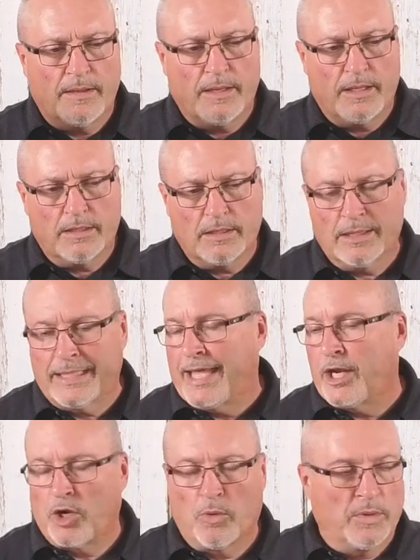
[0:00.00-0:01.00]

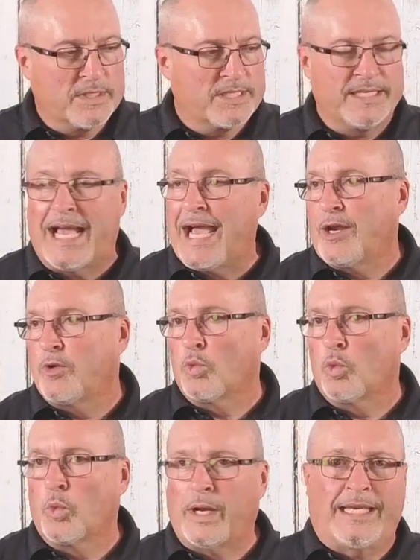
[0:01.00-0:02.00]
letter was not
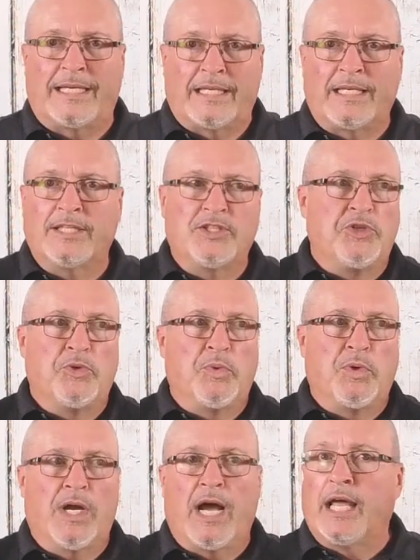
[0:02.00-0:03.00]
written
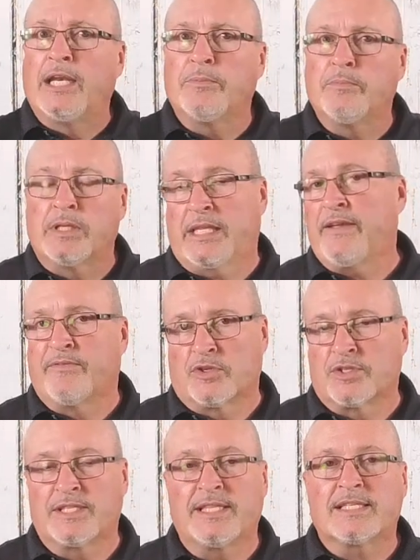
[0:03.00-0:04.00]
to
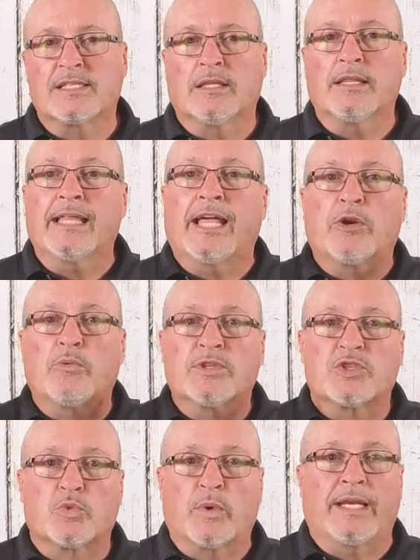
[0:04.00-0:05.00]
unbelievers. This letter
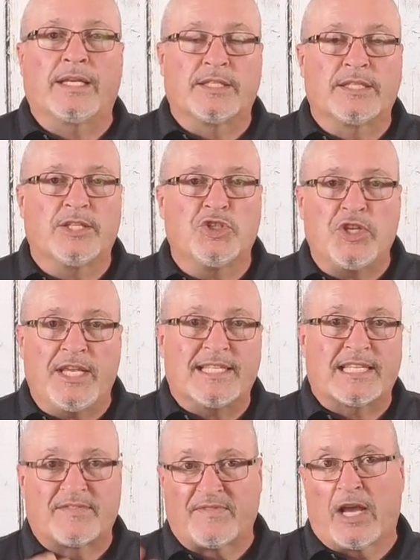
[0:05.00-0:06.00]
was written to
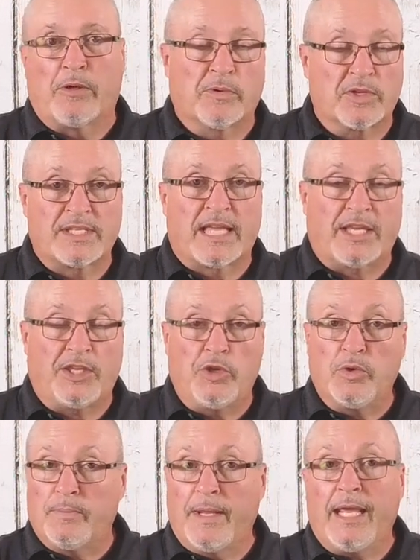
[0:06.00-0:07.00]
Jesus followers like
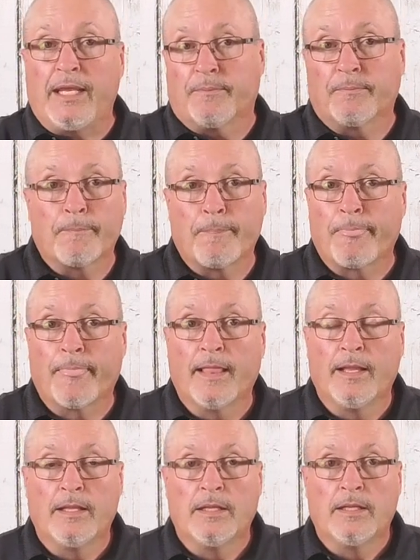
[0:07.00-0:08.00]
you and me.
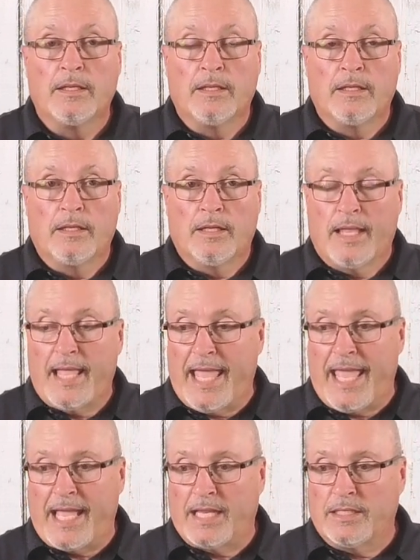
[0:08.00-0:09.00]

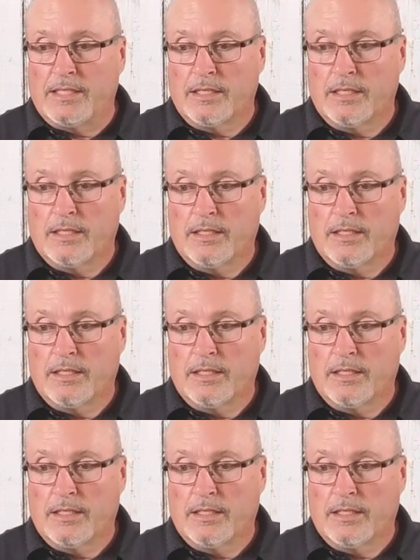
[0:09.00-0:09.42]
And